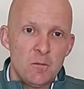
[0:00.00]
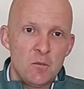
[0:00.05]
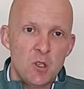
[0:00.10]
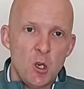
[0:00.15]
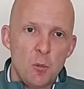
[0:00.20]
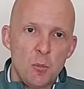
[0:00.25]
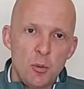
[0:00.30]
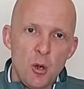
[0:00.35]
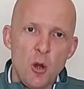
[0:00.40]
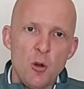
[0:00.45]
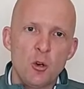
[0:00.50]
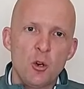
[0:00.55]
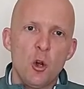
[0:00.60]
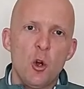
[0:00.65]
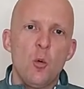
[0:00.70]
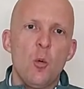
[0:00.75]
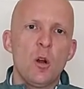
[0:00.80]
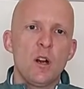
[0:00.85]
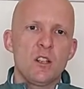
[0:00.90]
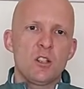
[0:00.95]
So
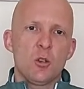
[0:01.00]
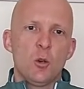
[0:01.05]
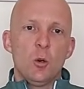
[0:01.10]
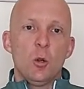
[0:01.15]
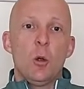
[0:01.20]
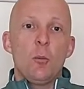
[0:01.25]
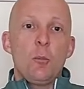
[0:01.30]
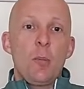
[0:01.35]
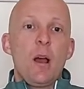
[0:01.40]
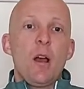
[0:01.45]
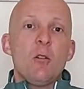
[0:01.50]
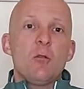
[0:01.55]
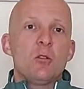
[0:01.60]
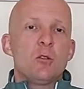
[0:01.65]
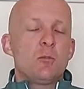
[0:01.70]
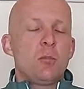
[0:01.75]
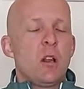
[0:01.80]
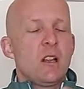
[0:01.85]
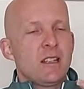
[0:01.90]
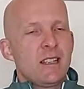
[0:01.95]
Procore, what it's all
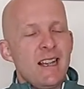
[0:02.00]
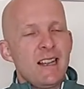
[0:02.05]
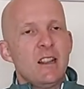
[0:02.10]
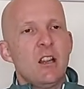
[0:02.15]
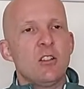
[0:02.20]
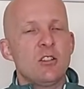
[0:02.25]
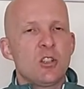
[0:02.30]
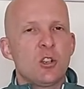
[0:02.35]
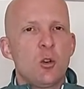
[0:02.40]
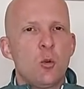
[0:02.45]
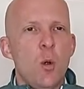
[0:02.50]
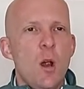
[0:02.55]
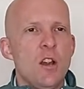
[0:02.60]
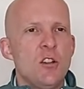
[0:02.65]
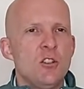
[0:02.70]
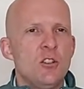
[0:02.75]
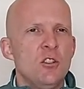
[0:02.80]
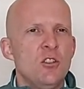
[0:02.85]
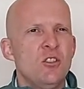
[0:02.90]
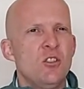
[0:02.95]
about, but I get lots of
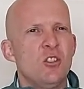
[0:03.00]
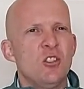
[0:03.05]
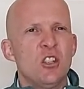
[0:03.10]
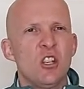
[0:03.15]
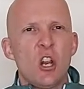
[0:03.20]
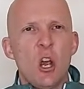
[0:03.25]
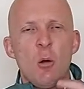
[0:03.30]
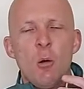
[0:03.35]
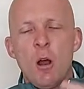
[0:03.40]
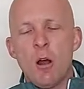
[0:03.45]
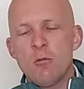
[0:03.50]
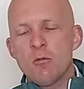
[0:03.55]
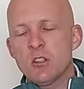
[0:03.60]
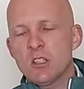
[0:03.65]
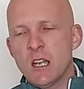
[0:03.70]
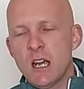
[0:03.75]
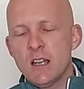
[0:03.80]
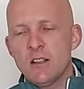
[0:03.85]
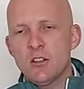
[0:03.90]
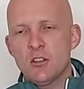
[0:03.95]
questions. Does it go
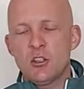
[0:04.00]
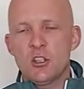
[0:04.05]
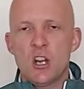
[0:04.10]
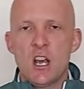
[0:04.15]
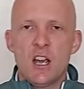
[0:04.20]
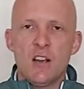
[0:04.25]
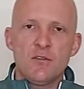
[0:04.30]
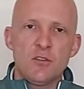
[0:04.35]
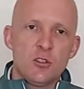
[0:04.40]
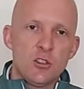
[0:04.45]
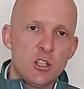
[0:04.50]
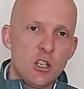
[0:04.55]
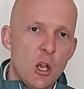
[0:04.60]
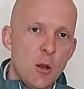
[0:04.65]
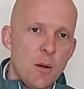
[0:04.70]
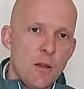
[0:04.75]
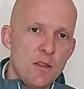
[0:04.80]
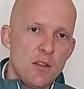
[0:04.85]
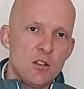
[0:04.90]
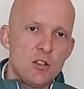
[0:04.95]
outside the shaft? Does it
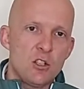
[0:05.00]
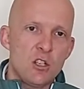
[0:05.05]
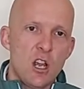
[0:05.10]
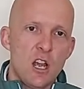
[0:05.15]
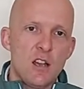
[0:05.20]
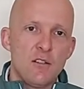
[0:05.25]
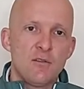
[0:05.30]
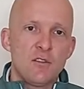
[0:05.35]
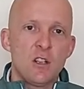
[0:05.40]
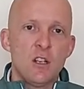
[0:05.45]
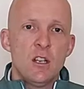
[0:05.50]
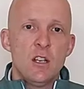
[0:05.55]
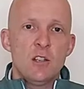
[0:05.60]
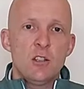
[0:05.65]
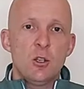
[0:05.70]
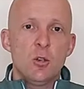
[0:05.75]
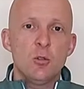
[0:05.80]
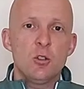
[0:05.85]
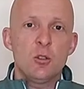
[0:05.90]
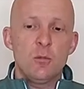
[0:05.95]
go in the shaft?
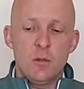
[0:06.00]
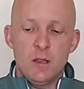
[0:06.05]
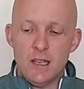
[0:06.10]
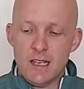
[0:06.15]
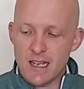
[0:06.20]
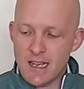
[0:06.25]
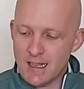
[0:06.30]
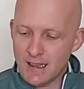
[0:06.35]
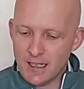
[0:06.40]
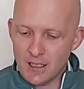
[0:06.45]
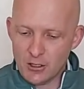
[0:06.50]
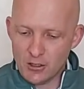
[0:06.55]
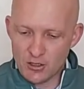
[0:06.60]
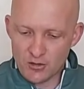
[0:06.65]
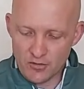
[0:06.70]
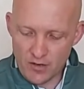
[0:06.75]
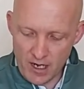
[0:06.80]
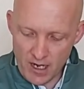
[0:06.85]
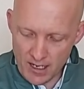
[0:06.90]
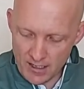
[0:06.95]
It's ultimately a little
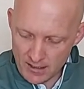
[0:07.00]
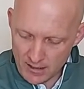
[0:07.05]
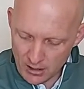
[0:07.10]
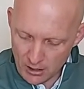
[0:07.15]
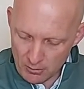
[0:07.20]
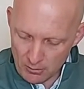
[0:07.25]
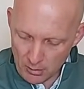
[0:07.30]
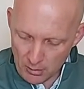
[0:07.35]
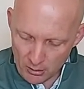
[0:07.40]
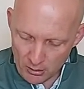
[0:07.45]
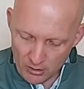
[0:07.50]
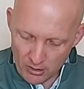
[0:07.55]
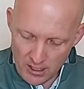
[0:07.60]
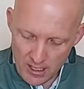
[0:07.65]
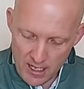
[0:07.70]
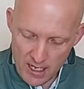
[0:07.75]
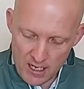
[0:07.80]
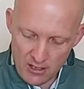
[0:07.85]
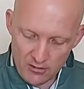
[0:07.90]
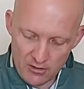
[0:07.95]
device, a little bump
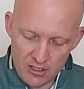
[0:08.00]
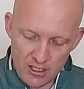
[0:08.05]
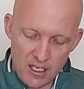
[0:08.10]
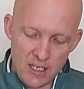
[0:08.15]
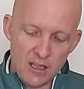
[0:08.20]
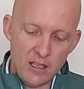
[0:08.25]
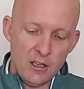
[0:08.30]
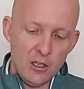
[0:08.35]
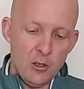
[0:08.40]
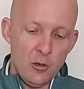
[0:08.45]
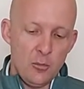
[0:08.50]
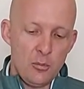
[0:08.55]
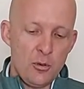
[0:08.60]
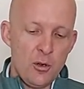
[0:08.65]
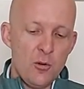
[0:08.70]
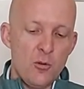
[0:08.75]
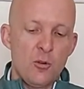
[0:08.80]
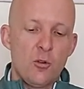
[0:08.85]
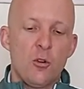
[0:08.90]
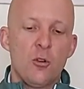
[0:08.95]
here. You'll see the little
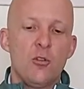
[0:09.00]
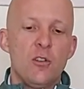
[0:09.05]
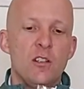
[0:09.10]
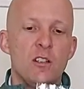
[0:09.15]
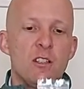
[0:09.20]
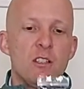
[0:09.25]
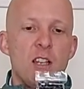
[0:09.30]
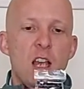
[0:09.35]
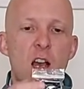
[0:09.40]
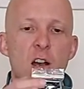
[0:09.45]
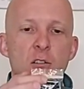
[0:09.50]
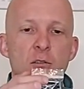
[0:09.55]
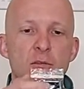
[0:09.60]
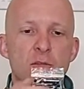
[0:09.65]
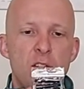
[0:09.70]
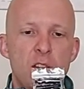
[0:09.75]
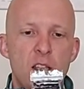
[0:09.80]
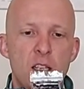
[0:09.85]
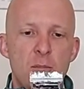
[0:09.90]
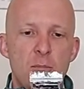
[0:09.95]
Procore
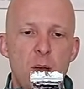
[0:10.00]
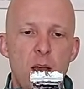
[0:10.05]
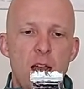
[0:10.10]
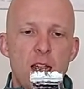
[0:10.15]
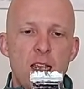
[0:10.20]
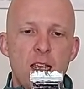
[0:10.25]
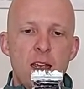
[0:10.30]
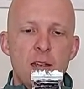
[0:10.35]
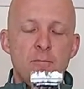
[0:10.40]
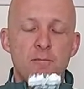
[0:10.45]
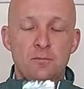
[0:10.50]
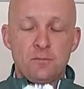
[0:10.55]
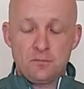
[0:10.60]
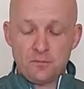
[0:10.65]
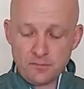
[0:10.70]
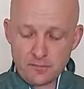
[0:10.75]
itself in this packet.